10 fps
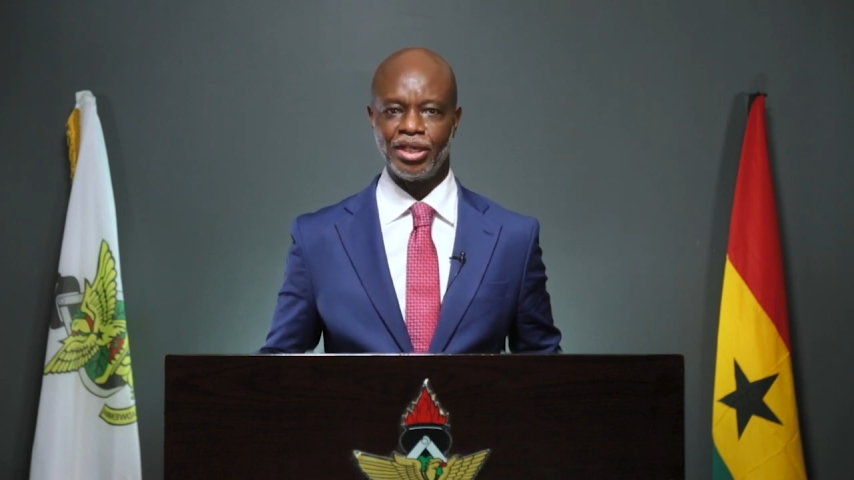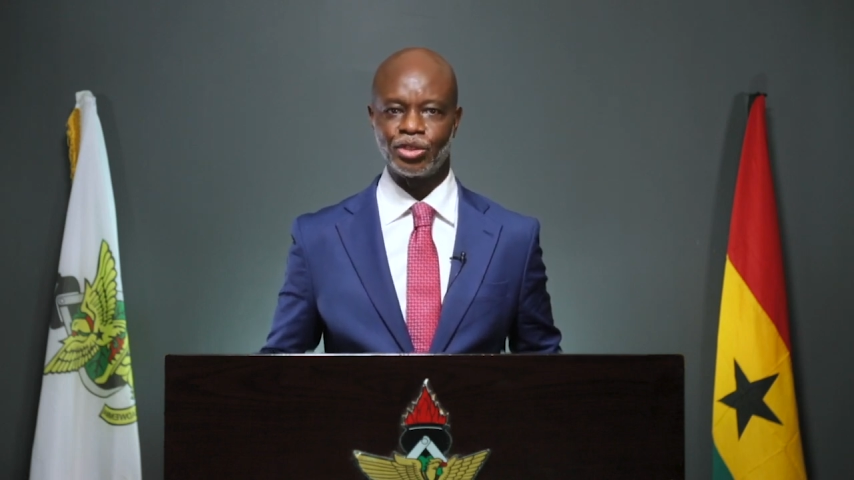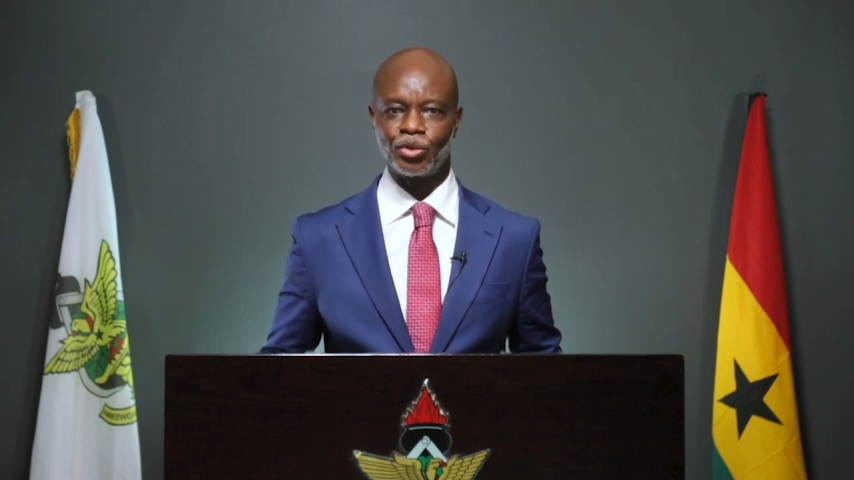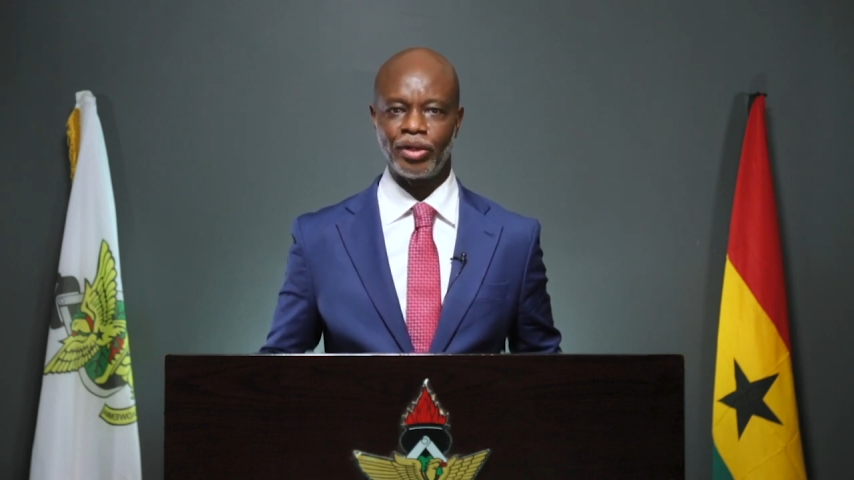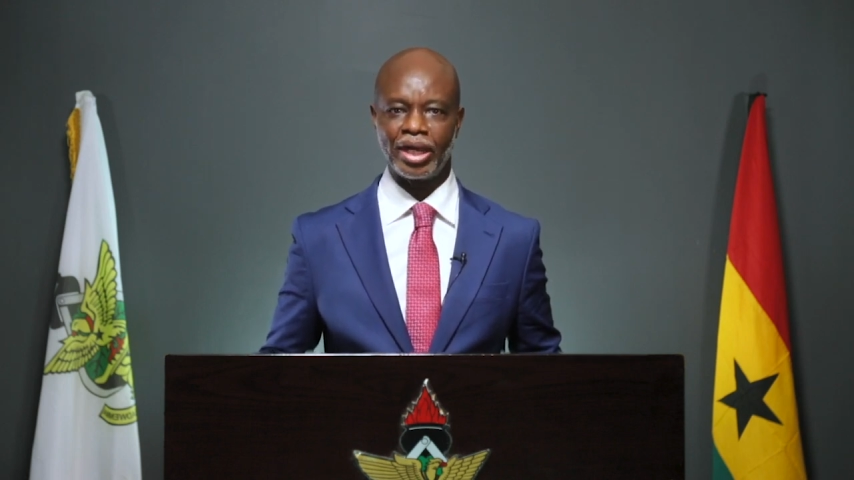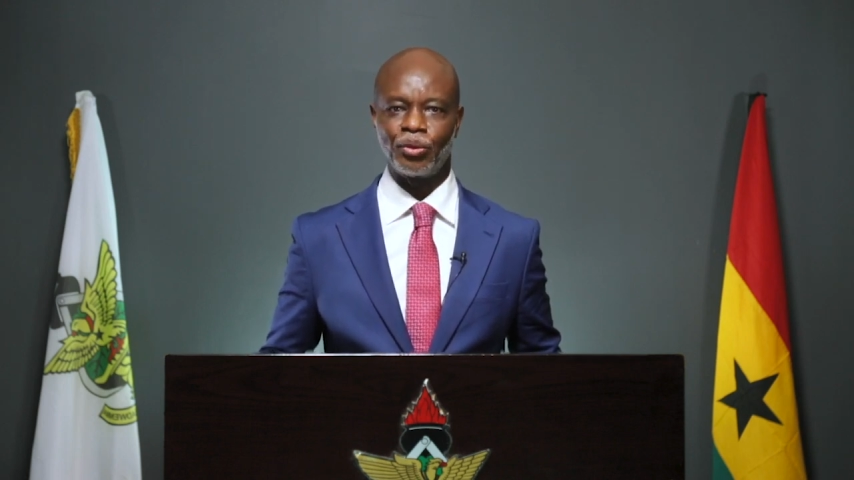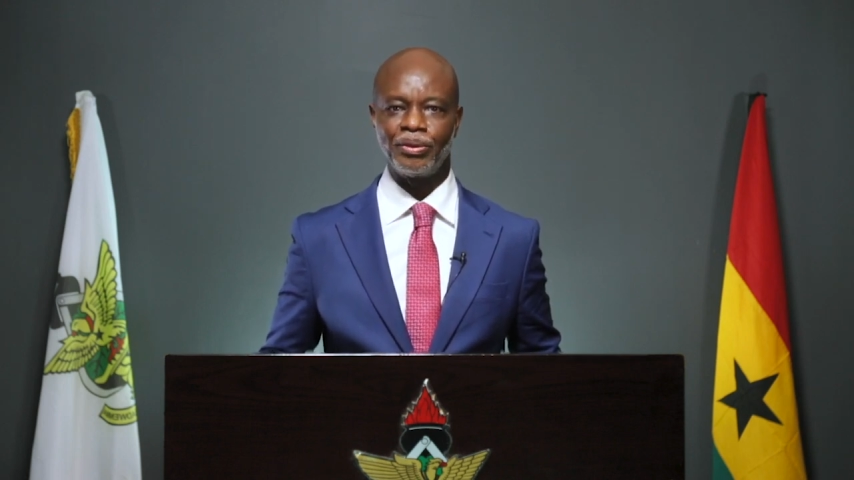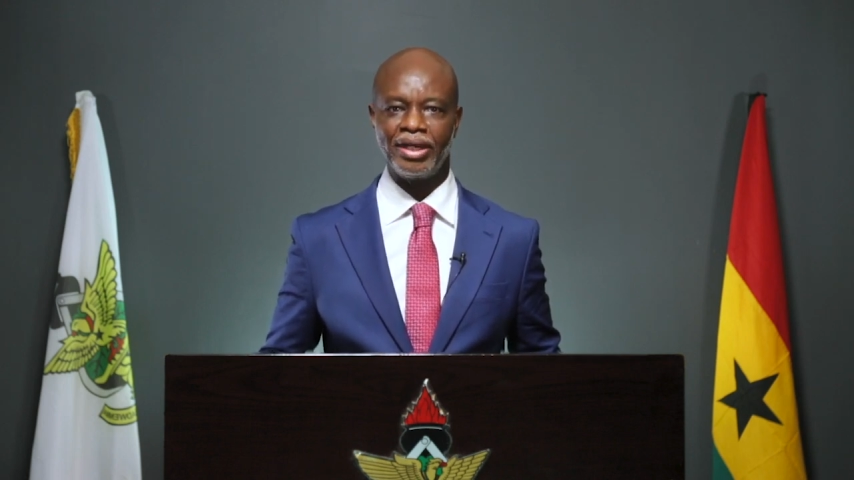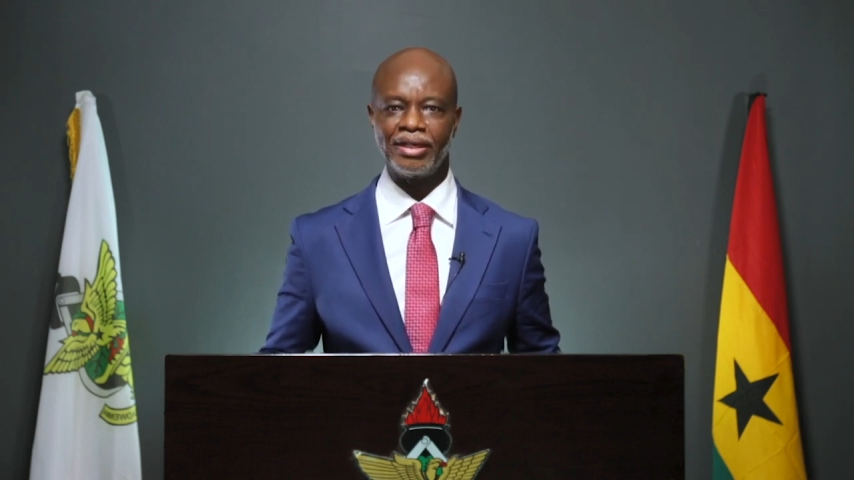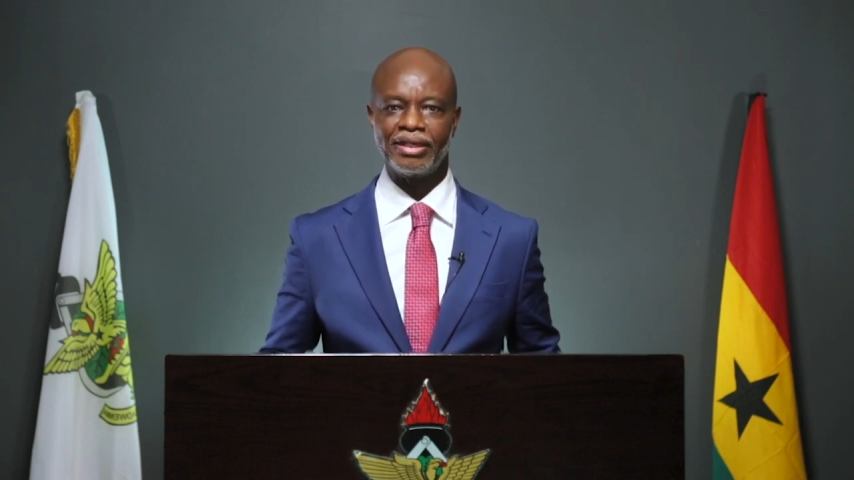and so I
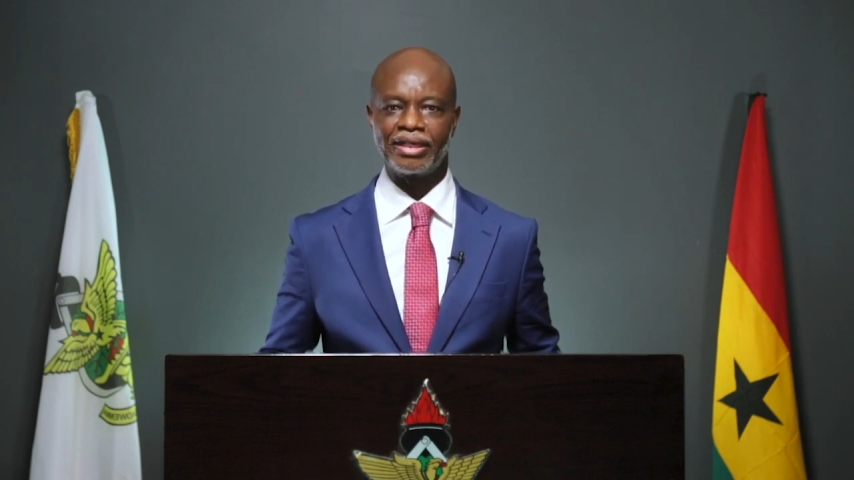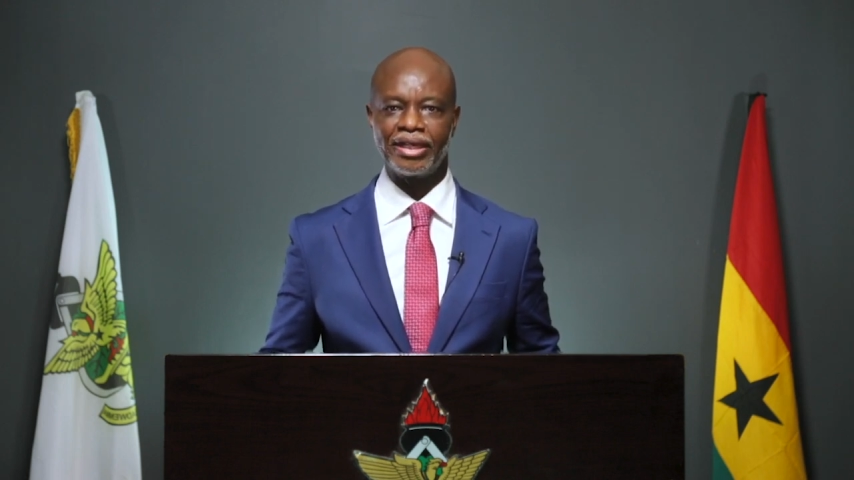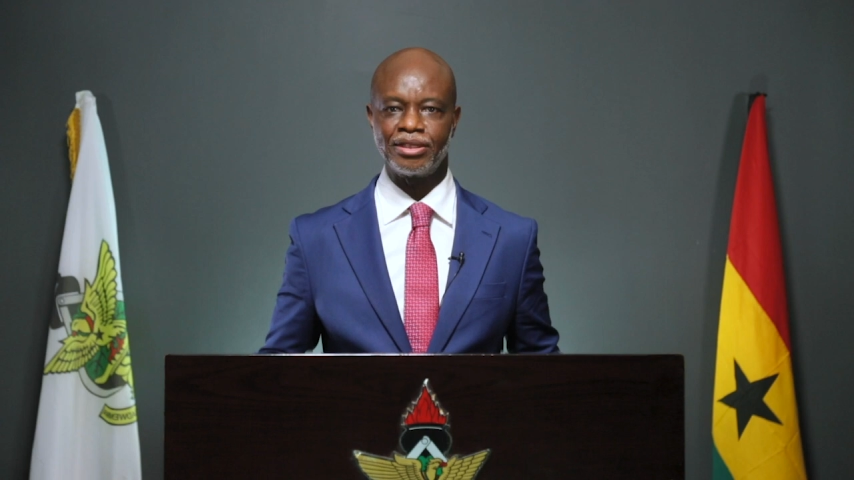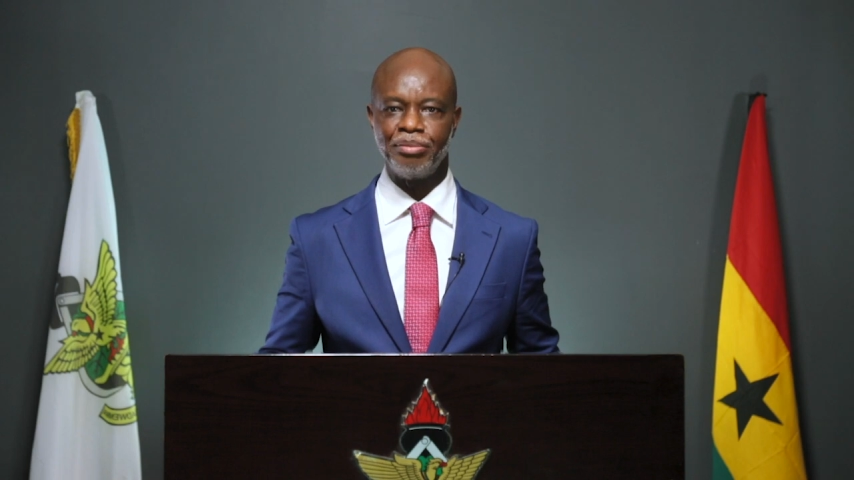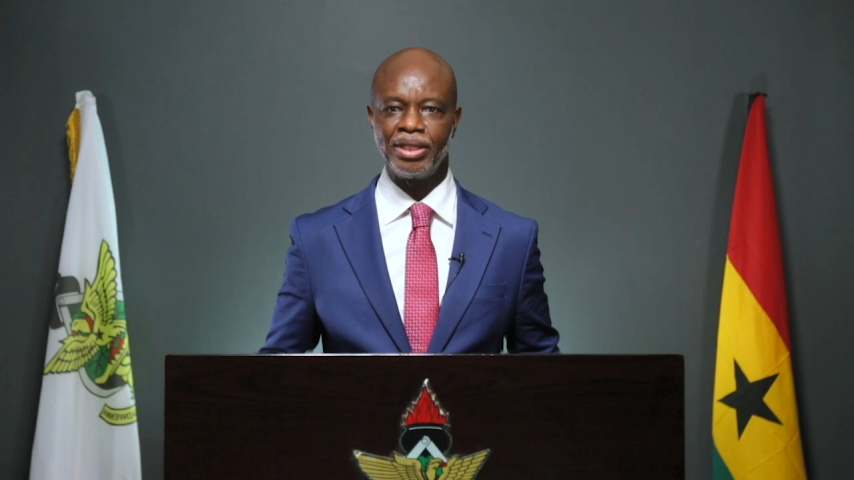could not get